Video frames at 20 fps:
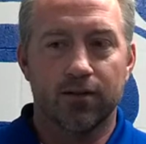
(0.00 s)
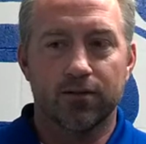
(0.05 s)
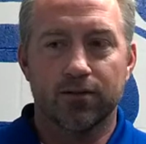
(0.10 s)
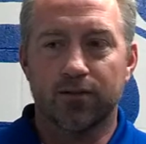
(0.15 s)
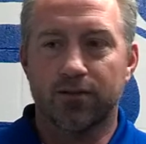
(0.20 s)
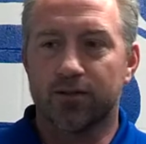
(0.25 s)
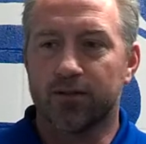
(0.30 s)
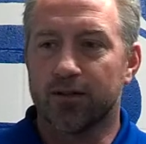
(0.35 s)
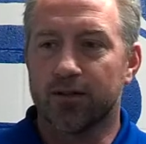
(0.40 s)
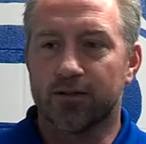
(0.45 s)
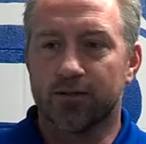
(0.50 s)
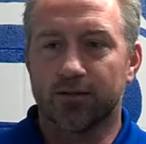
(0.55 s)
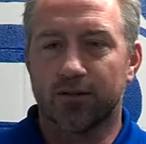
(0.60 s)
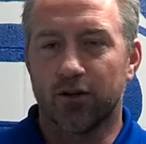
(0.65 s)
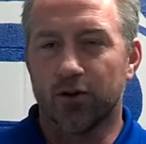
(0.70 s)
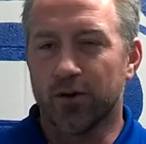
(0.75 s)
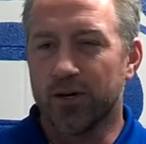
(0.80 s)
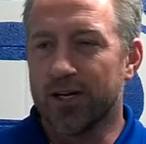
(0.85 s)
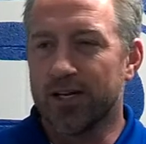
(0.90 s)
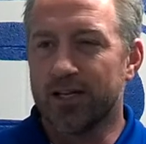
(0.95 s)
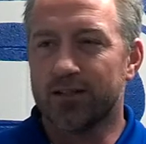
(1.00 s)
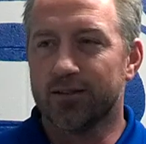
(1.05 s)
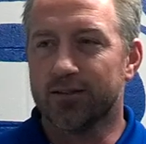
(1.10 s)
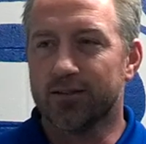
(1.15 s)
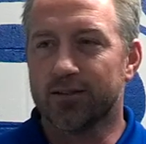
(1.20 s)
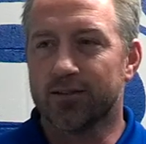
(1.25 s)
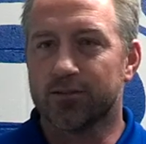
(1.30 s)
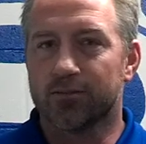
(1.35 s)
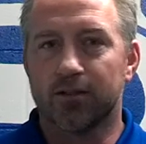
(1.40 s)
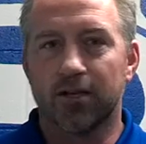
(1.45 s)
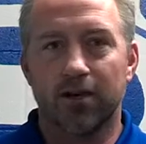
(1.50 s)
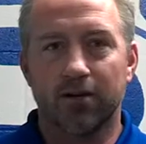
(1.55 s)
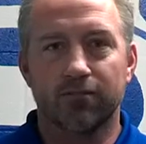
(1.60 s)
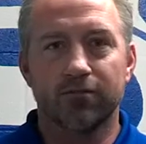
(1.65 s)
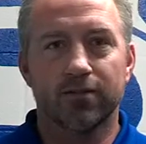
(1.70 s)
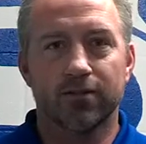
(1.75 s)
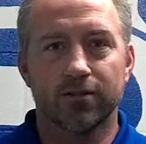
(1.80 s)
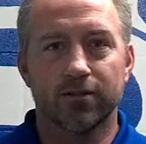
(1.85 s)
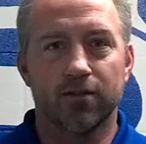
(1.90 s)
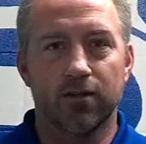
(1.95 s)
certain grit or
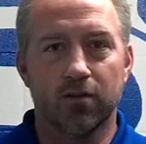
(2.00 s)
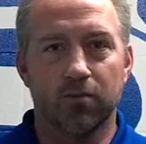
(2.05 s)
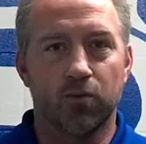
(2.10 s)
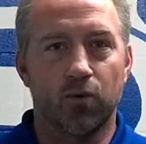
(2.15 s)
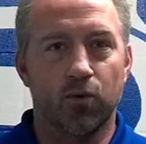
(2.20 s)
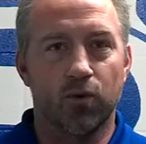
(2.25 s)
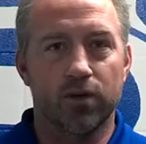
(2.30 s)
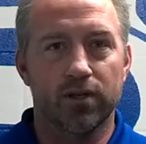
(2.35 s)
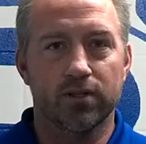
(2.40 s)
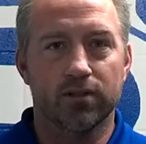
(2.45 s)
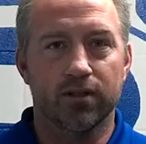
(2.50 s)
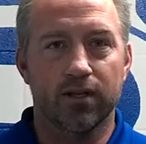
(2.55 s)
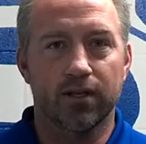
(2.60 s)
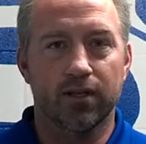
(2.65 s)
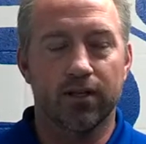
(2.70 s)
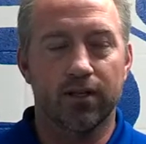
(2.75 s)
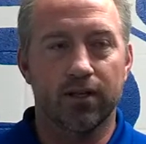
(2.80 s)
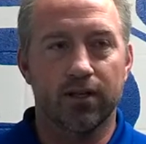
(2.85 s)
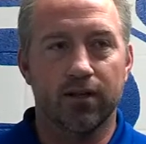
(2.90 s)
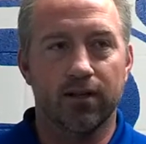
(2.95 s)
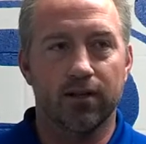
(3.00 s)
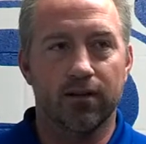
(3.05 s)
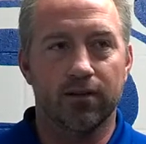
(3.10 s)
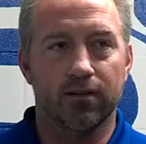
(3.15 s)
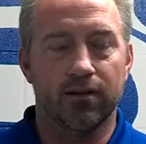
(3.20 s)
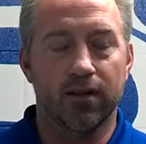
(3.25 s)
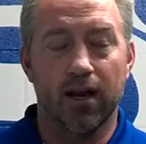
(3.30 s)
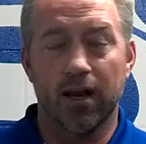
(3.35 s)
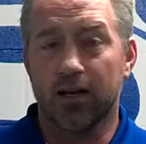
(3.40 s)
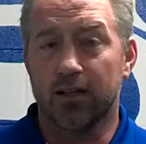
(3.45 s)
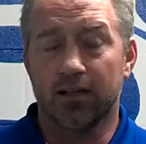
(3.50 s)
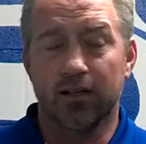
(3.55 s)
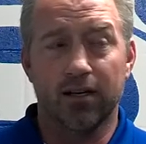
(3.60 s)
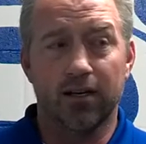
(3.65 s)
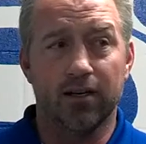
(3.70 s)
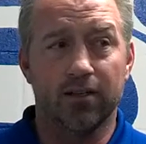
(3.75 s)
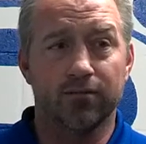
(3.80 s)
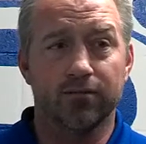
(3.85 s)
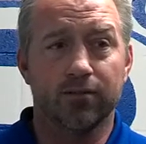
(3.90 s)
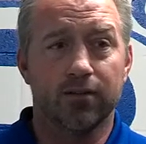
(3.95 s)
toughness to the boys that I
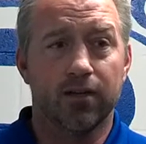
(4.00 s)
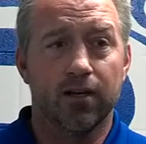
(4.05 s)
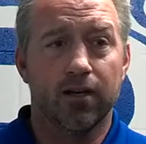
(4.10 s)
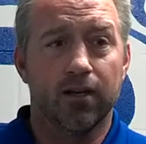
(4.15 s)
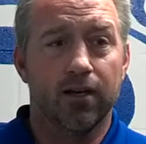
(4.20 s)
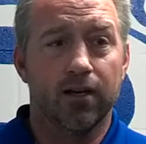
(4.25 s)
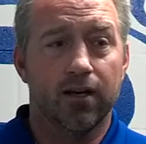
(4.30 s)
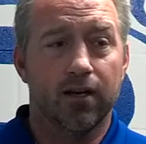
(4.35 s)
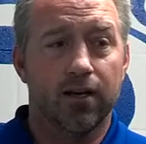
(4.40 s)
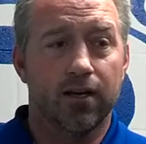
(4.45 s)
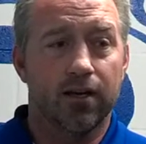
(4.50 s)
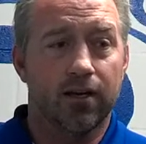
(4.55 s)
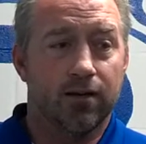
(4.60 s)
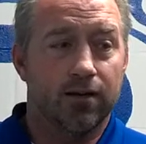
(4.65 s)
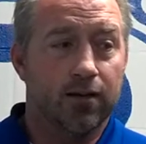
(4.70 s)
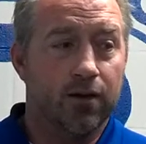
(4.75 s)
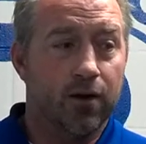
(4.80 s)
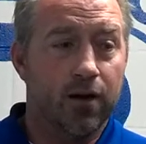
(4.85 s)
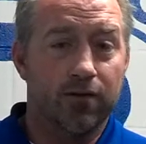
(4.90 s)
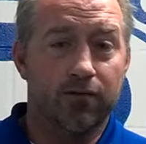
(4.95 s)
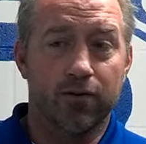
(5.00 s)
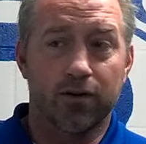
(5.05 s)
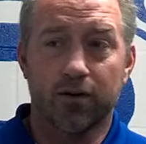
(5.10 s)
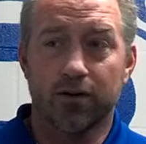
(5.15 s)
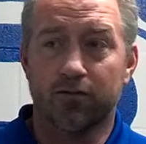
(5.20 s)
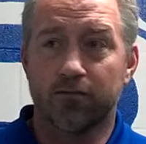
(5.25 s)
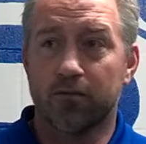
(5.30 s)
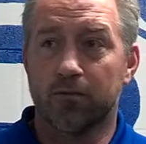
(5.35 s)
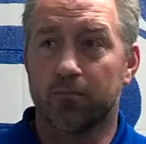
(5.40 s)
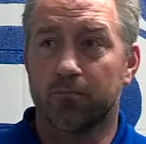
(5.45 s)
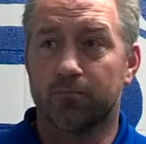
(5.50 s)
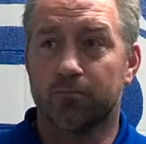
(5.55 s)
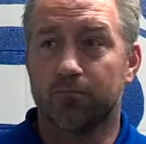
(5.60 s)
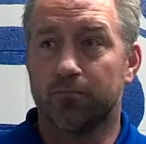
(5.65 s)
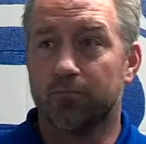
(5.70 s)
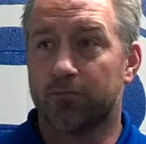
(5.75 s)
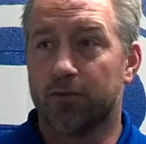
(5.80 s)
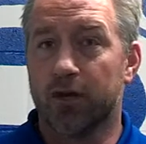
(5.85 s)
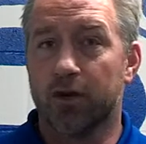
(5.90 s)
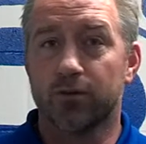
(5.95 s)
love. And, you know, I've heard it from
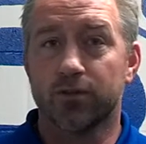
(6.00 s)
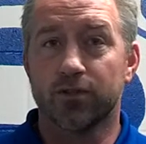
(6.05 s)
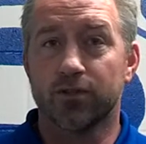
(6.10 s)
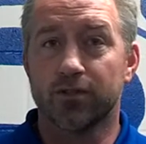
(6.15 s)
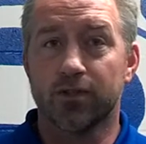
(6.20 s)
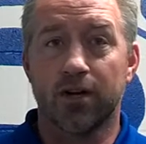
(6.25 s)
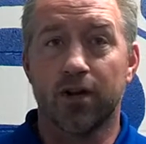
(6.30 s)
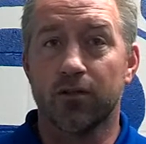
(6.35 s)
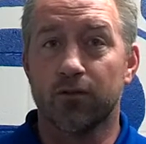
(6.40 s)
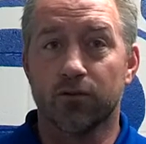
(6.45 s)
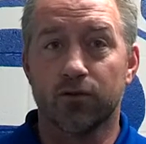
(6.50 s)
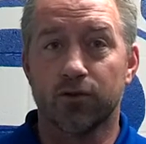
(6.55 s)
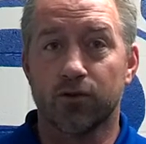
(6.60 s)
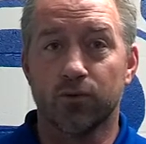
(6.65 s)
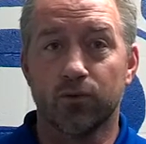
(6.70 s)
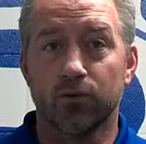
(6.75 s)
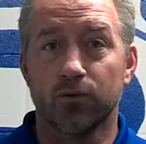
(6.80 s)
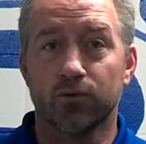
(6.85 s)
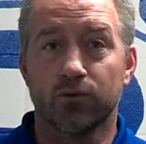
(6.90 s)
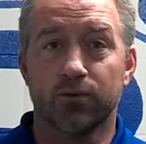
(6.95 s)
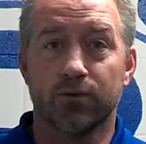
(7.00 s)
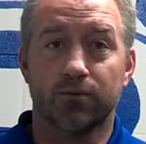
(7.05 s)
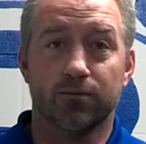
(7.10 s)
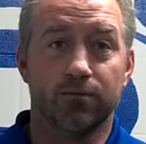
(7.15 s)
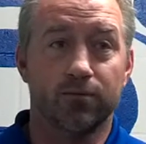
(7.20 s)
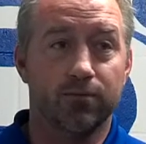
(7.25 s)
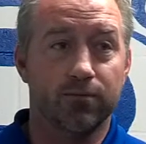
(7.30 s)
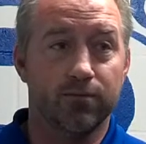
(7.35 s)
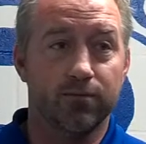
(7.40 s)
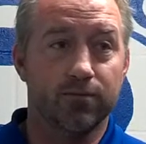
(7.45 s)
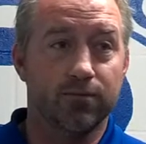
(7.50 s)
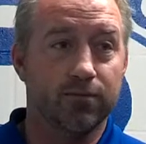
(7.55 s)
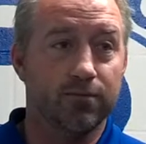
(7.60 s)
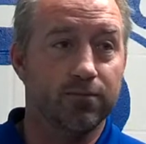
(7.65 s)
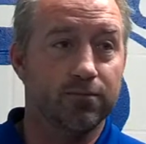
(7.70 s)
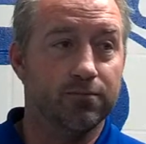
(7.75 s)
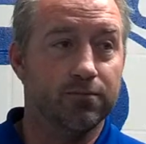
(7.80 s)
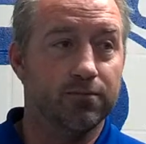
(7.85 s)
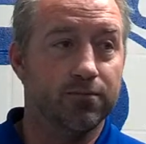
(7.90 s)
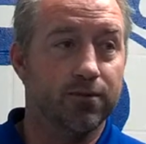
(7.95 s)
coaches at other schools
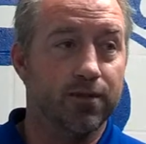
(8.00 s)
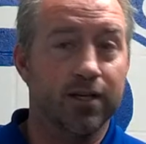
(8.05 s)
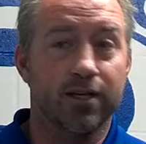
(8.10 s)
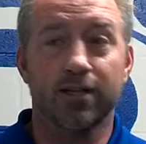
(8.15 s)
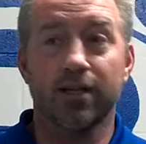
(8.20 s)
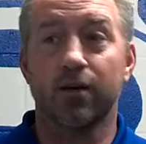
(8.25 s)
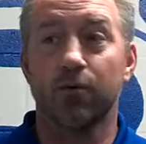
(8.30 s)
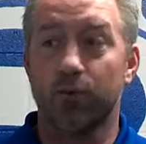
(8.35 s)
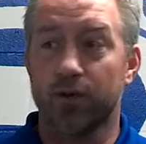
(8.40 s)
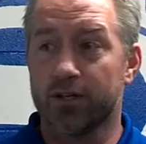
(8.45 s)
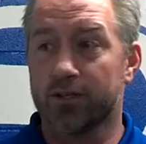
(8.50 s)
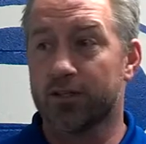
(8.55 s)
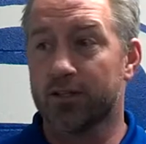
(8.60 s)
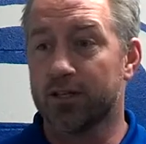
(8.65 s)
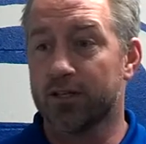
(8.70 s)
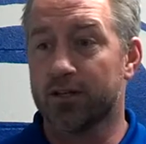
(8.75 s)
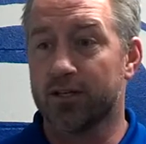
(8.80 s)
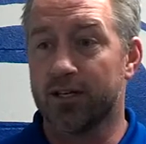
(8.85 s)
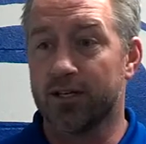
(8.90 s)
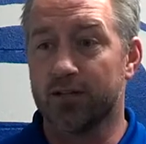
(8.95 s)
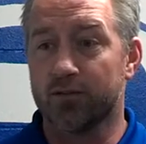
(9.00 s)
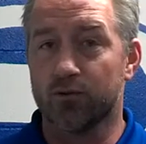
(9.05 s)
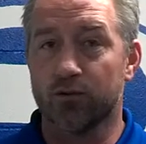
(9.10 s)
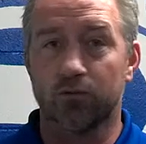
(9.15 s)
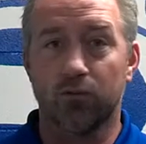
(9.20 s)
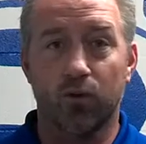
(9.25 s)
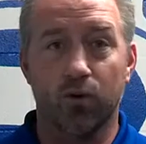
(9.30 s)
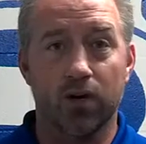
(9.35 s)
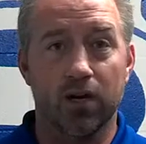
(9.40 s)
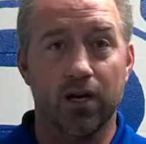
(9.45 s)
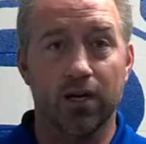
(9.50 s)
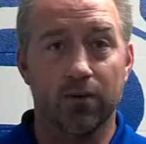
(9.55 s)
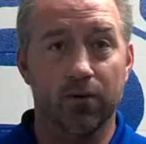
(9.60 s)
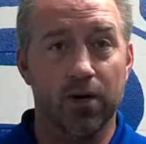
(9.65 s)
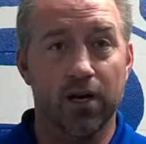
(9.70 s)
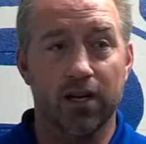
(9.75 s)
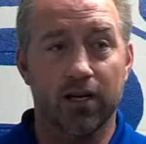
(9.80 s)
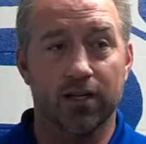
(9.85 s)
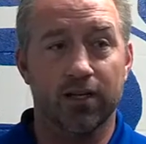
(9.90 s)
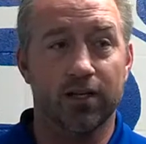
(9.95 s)
saying they wish their kids were more like
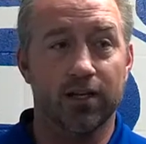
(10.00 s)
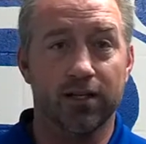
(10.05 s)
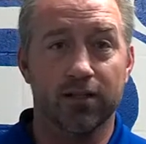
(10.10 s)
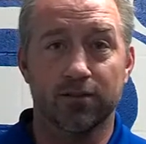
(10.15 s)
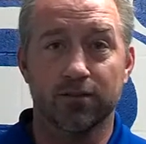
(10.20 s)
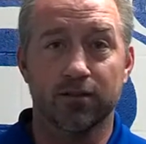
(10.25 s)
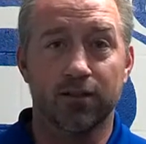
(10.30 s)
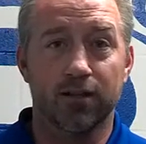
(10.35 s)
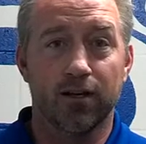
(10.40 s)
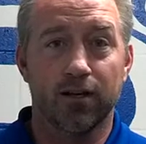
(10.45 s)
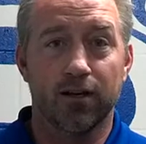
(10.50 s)
Reading kids.